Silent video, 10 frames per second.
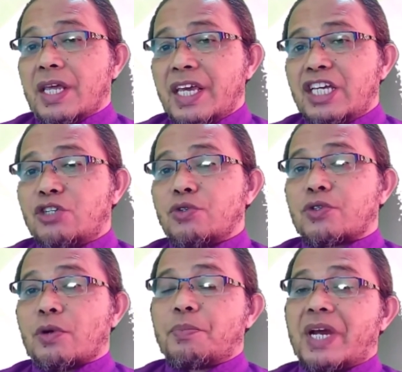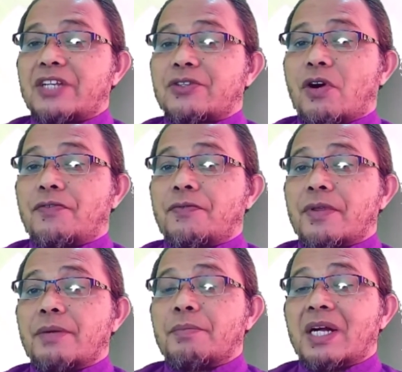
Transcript: Learning issues comprise of the